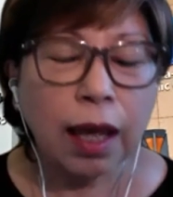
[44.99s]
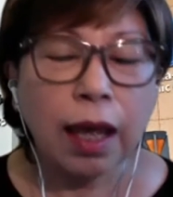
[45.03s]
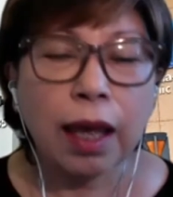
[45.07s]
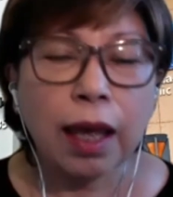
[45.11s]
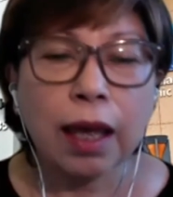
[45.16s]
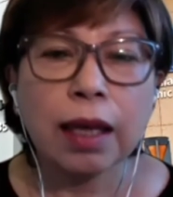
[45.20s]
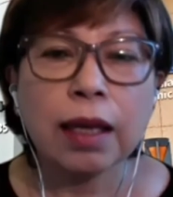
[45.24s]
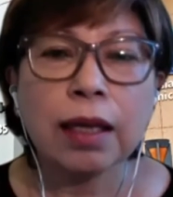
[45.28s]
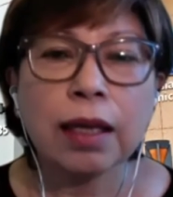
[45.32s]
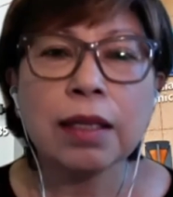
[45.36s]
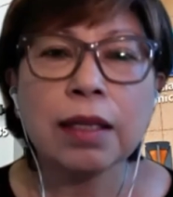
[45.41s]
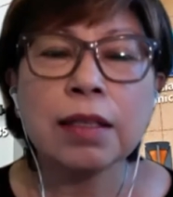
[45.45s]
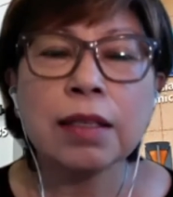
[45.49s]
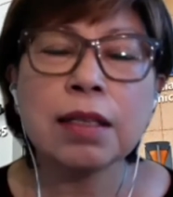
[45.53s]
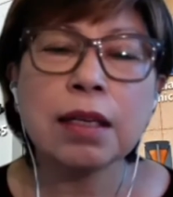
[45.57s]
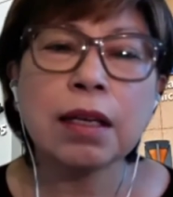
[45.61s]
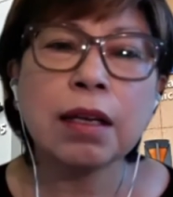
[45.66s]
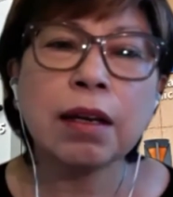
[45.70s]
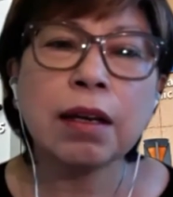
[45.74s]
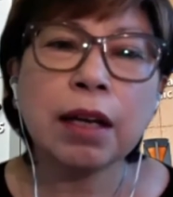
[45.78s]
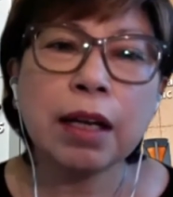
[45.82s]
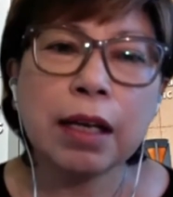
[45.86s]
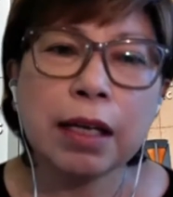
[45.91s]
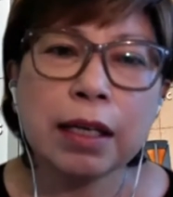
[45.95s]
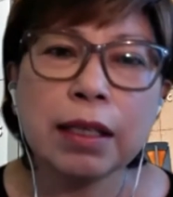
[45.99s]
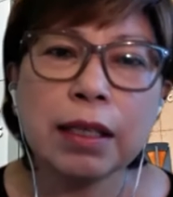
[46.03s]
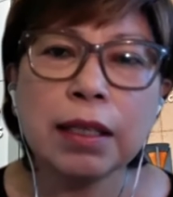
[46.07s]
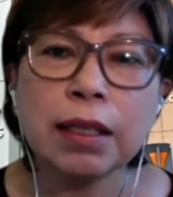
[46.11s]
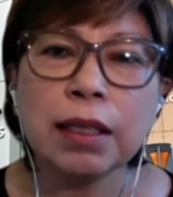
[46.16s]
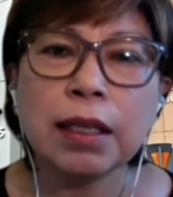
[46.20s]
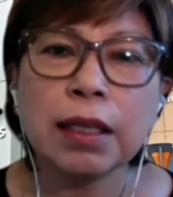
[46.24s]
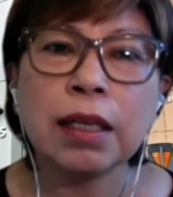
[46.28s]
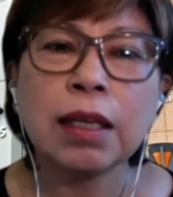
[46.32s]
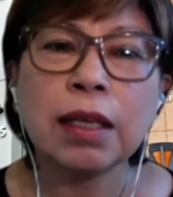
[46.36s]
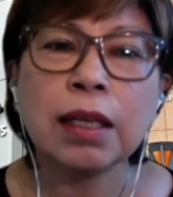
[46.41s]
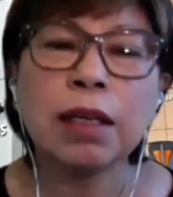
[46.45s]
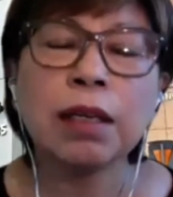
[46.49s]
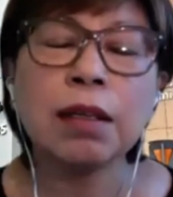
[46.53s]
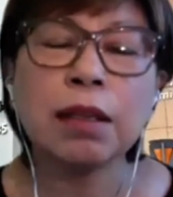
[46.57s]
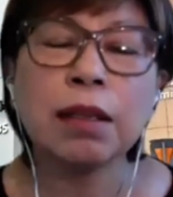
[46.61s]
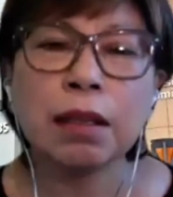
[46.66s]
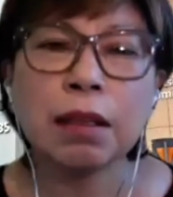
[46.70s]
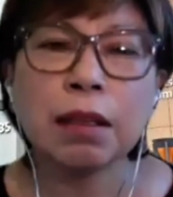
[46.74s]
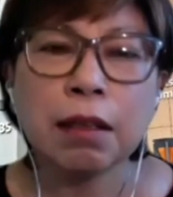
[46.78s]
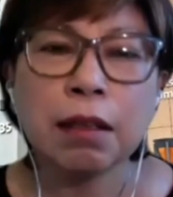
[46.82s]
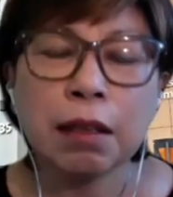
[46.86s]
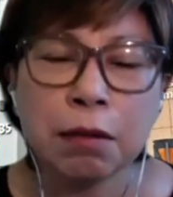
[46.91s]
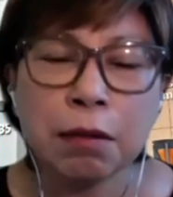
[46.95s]
and clearly
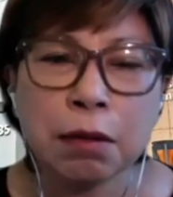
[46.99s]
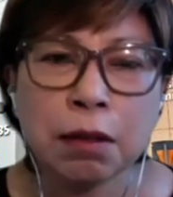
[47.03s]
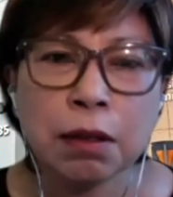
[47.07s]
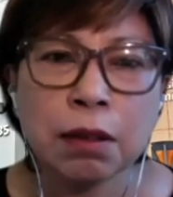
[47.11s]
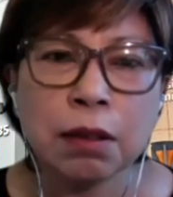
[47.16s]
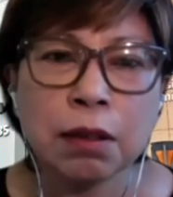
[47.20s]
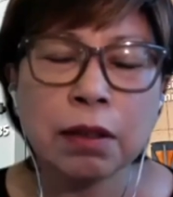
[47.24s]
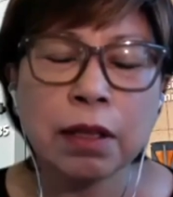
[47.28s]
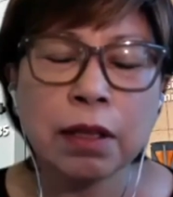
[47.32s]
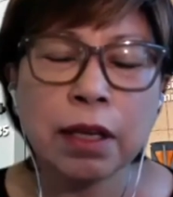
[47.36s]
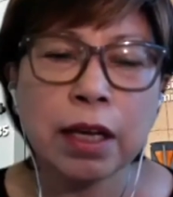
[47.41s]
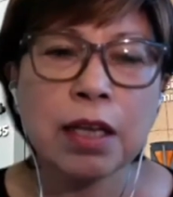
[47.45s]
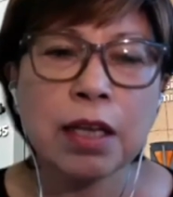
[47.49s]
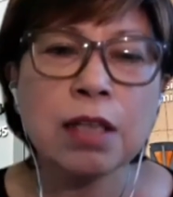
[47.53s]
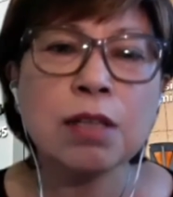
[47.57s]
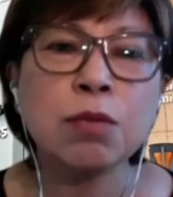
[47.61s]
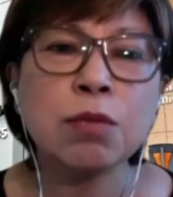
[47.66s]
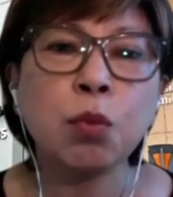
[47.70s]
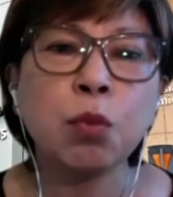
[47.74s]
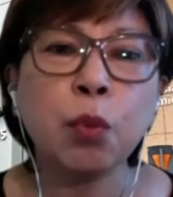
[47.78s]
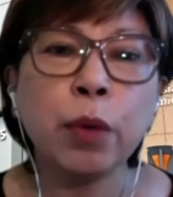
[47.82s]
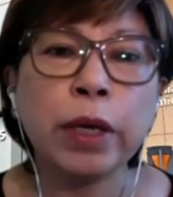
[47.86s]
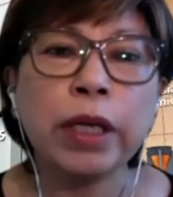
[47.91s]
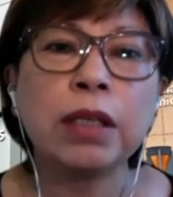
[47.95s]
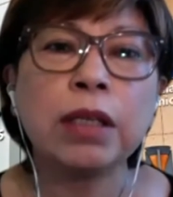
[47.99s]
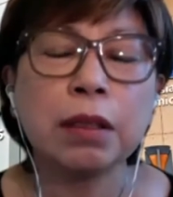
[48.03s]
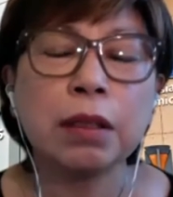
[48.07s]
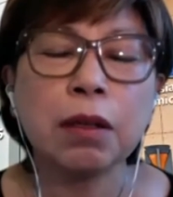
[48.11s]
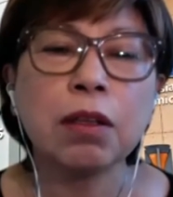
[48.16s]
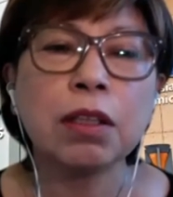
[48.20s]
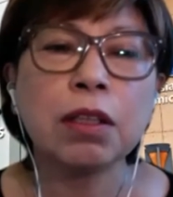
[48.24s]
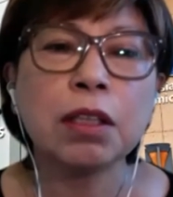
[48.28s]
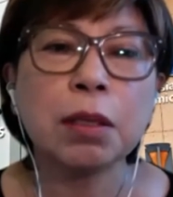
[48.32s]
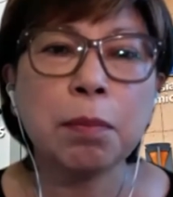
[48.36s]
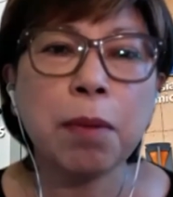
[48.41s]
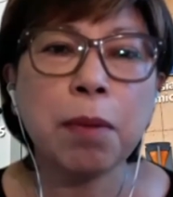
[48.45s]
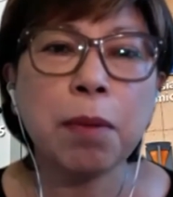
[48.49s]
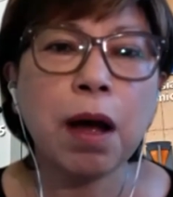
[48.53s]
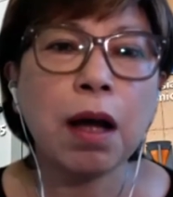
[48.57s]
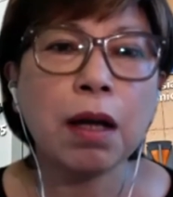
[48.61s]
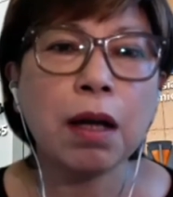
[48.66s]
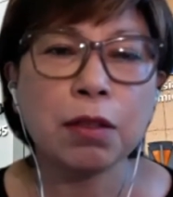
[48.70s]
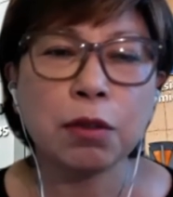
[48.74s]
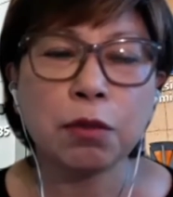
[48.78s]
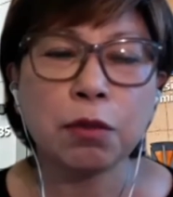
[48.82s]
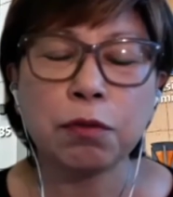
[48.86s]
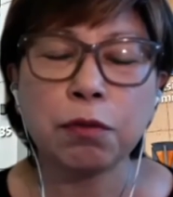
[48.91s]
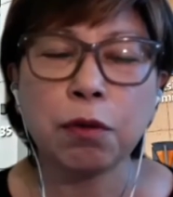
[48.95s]
there is will on the
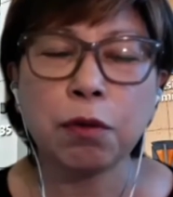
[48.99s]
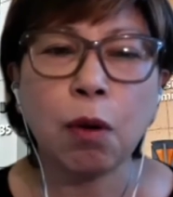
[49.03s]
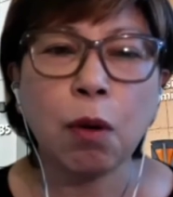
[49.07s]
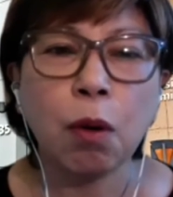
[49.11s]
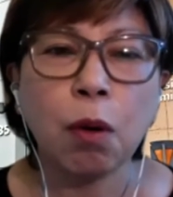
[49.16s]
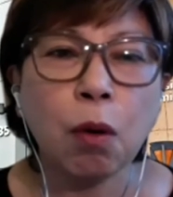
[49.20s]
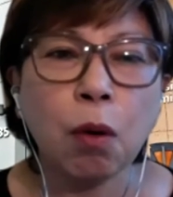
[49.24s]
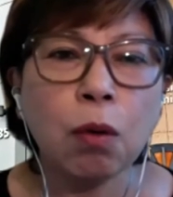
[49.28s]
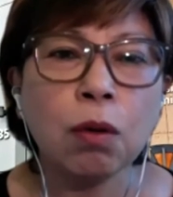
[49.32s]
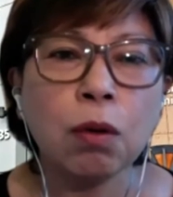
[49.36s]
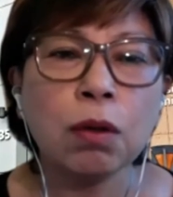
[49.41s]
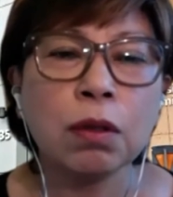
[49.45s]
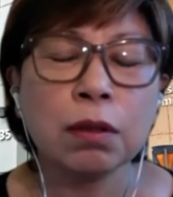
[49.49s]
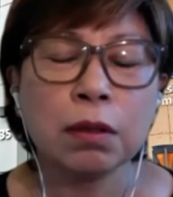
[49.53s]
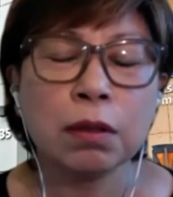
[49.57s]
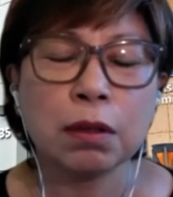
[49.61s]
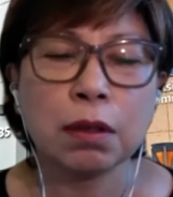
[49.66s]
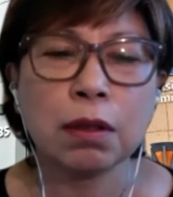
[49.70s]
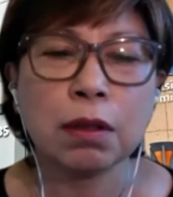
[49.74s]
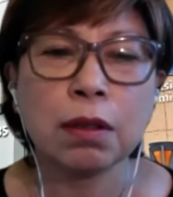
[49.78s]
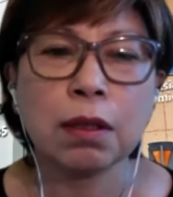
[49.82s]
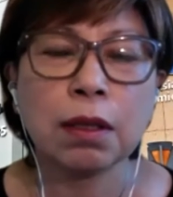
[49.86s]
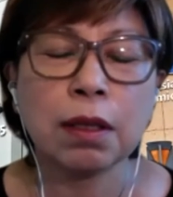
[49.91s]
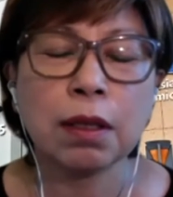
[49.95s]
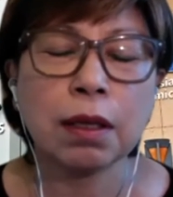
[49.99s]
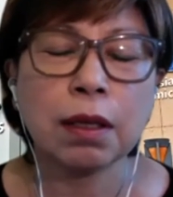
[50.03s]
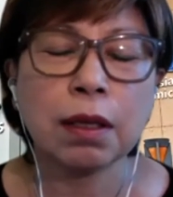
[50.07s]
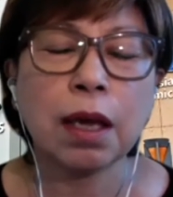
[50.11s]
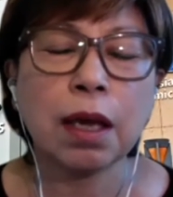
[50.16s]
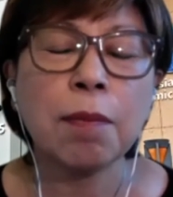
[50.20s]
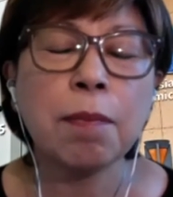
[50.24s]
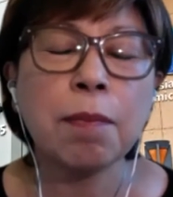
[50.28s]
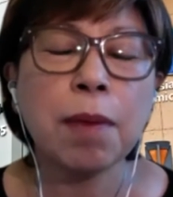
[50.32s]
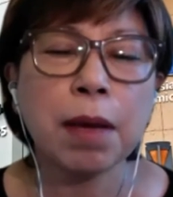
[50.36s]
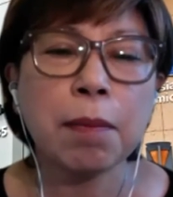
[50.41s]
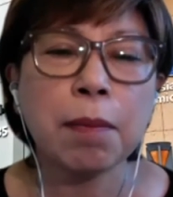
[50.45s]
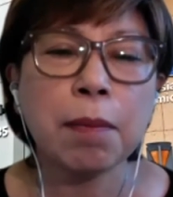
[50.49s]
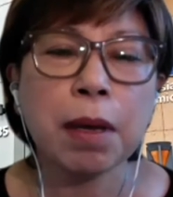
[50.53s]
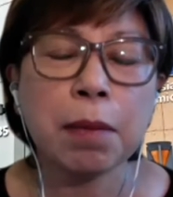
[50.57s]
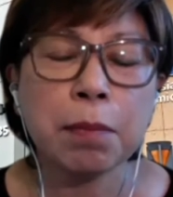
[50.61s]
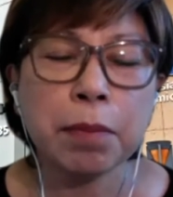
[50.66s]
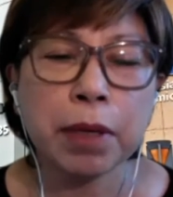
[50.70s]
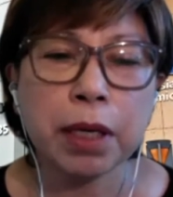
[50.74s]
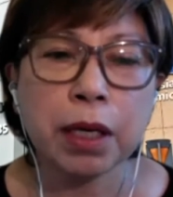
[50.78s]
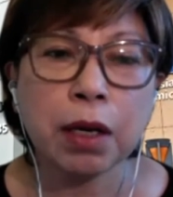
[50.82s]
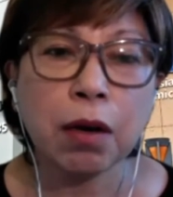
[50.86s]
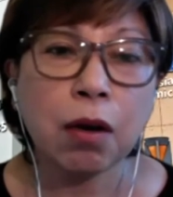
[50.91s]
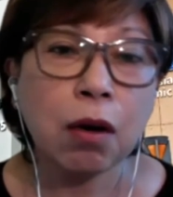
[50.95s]
part of all the APEC member
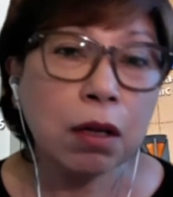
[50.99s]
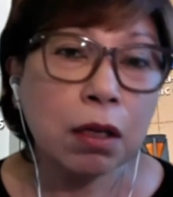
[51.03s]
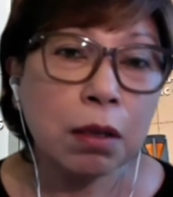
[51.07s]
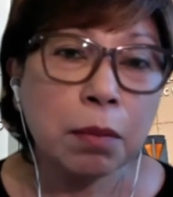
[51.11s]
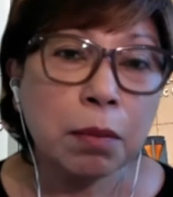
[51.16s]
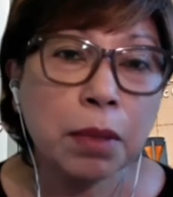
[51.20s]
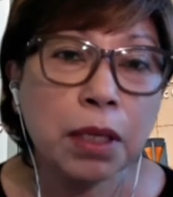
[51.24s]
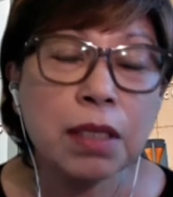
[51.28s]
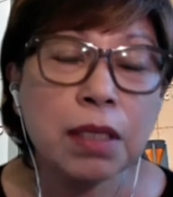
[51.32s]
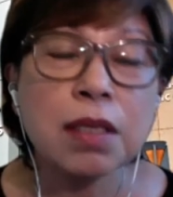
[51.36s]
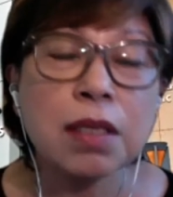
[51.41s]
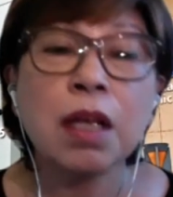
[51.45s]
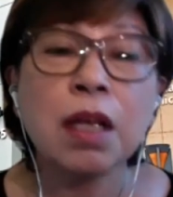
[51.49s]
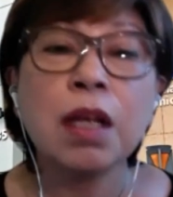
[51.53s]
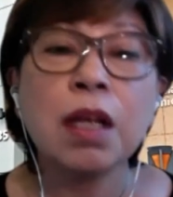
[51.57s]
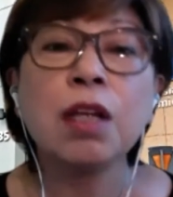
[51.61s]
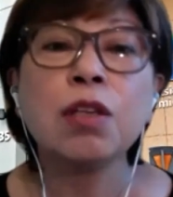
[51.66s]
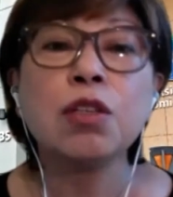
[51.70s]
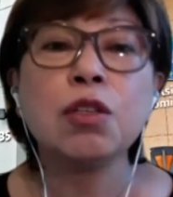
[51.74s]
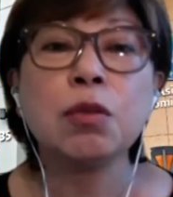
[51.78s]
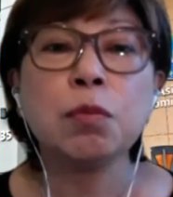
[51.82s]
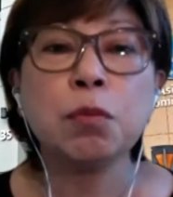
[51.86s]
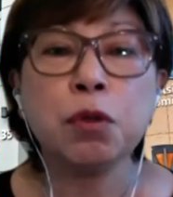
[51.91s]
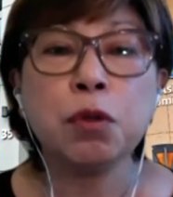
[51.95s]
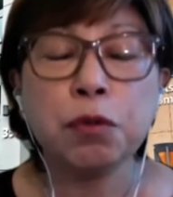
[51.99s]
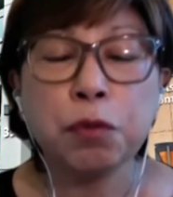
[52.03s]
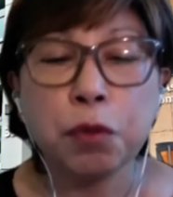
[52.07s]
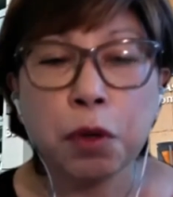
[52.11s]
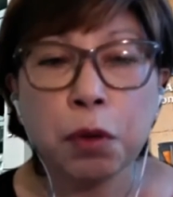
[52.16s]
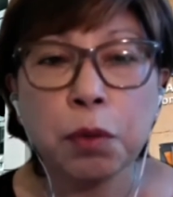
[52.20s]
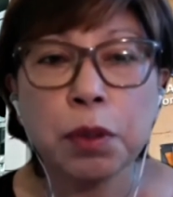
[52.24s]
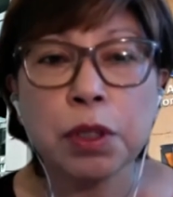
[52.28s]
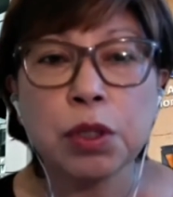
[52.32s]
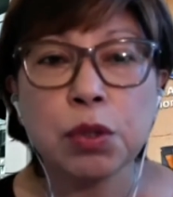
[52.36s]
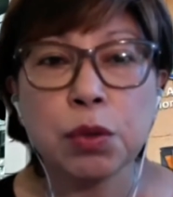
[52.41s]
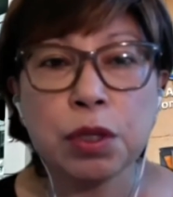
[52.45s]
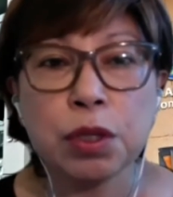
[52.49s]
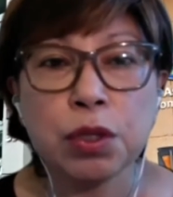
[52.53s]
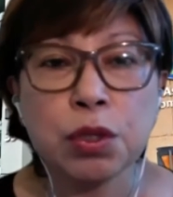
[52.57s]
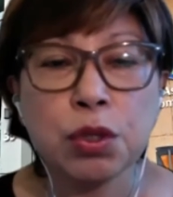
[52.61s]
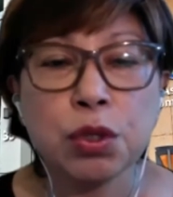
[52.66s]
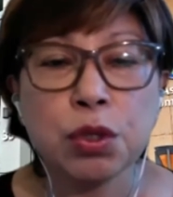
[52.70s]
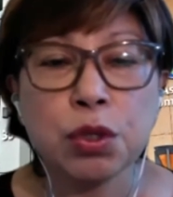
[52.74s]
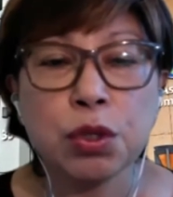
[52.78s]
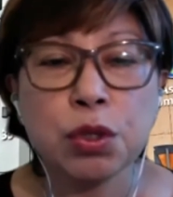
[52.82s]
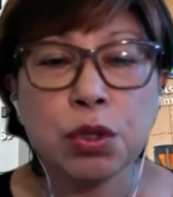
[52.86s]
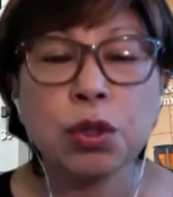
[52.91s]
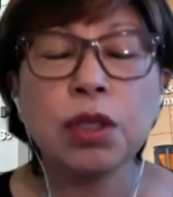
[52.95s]
economies to move forward to
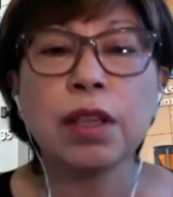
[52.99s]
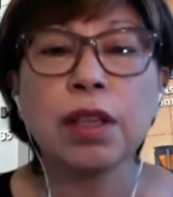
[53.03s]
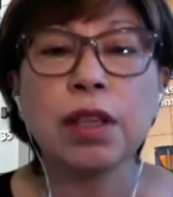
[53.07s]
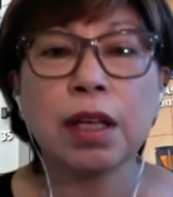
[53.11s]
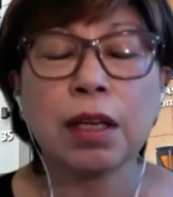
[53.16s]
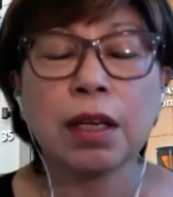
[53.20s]
ensure that